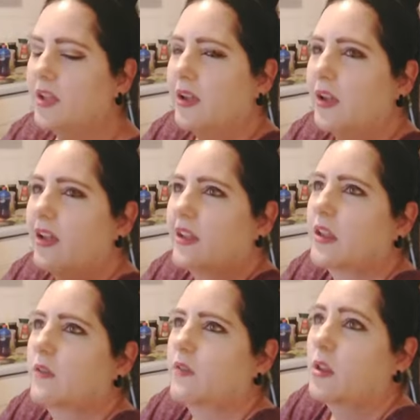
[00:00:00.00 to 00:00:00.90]

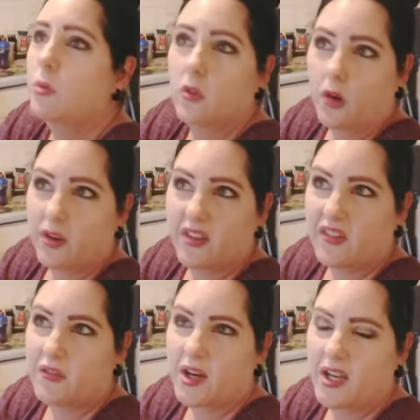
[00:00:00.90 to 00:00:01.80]
it was
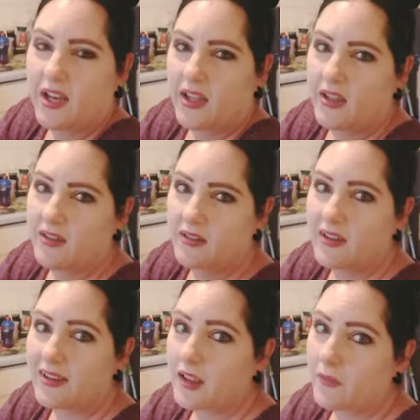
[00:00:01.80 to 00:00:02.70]
honest, really. He said
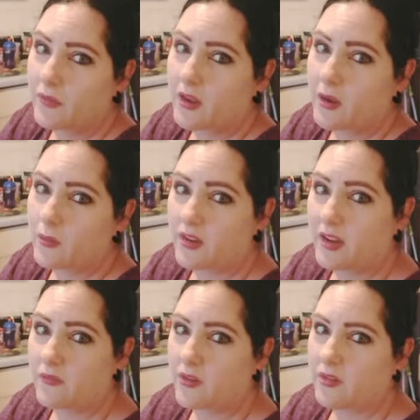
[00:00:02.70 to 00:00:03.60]
it gives out on
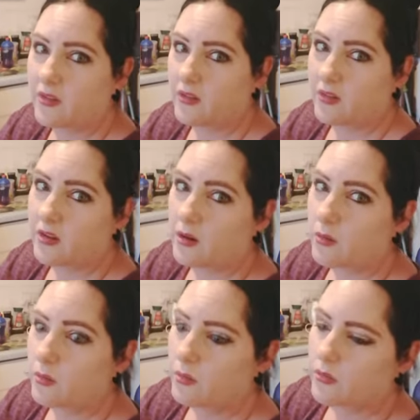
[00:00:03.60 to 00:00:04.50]
every 30
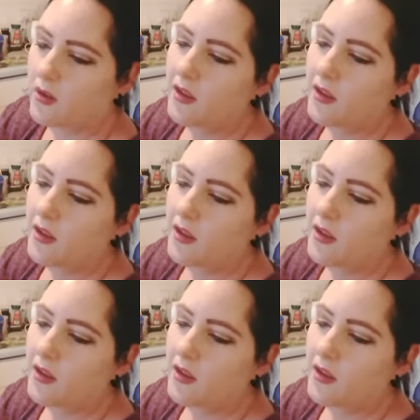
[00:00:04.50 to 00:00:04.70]
goes.